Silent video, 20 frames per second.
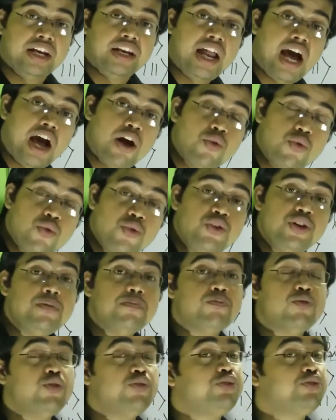Now we
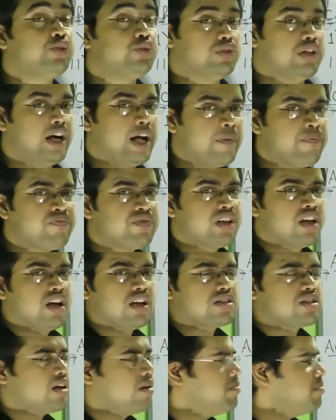will move to
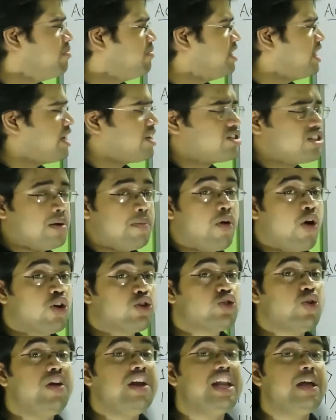there are some
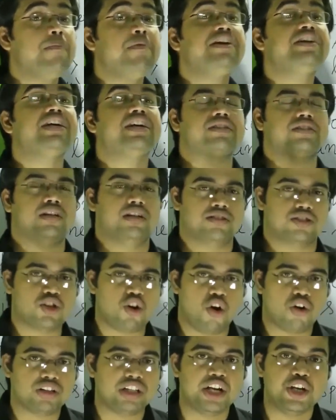also
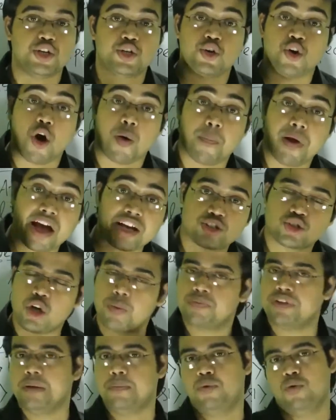limitations or the drawbacks
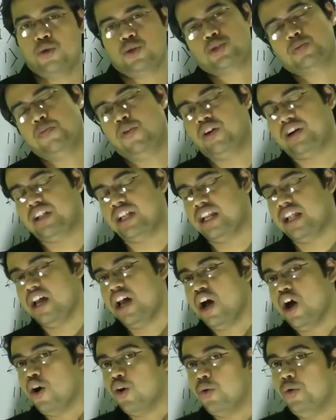of the Bohr's model.
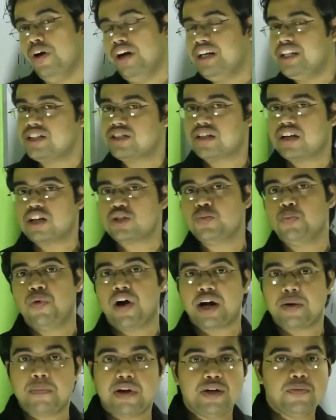We will discuss
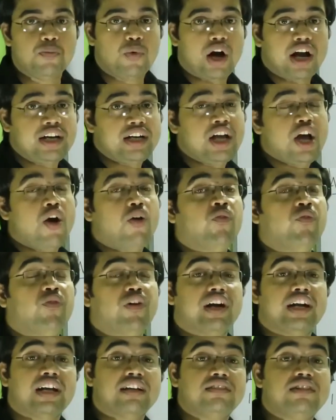one by one
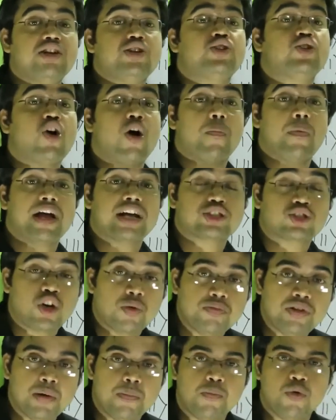what are the drawbacks
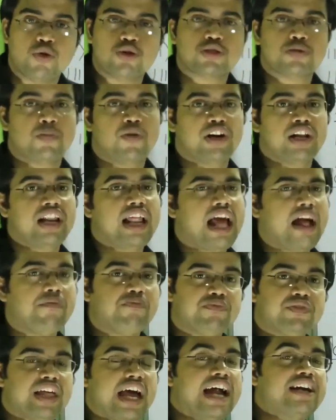of the Bohr's model,
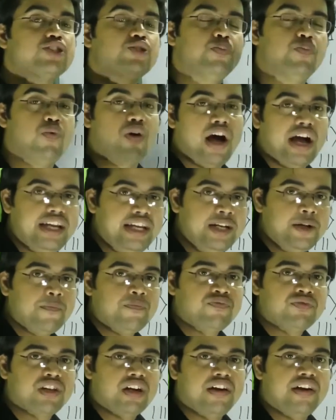and that's why
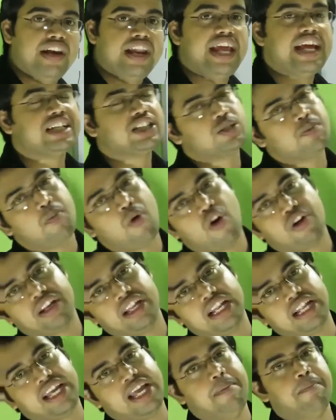next
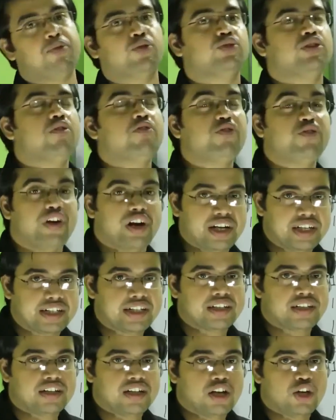model came to the
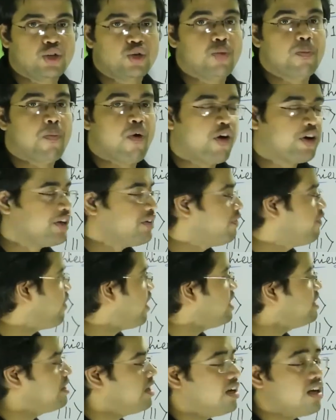field to
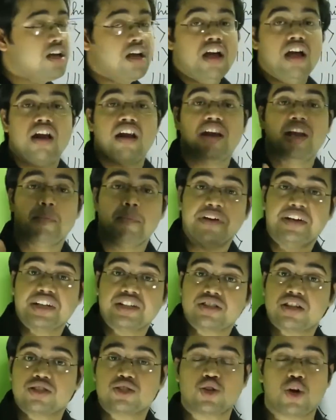modify the
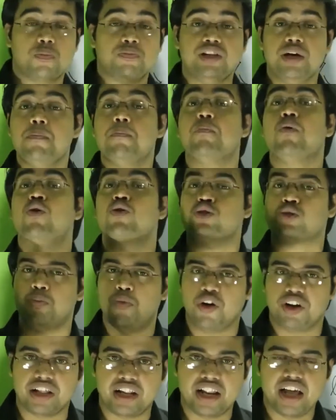limitations of the Bohr's
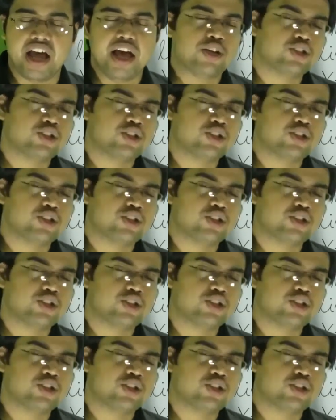model.